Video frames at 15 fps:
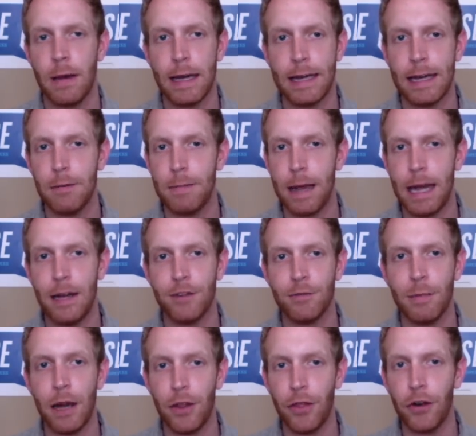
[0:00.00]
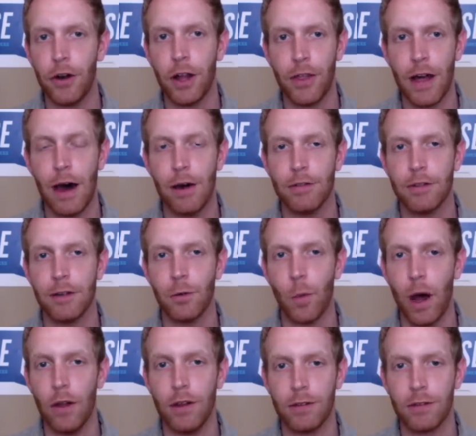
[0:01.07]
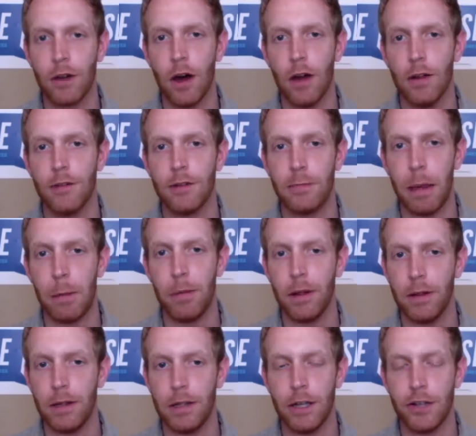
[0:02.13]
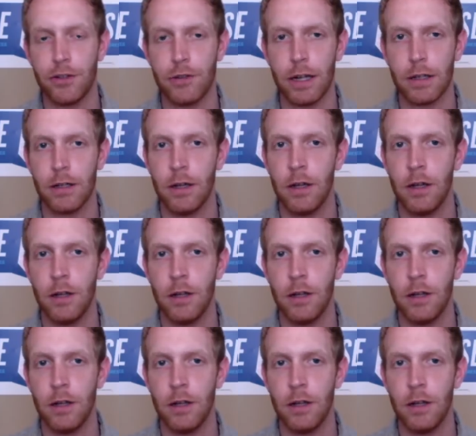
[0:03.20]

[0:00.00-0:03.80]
my campaign has made 30,000 wellness calls to people in the district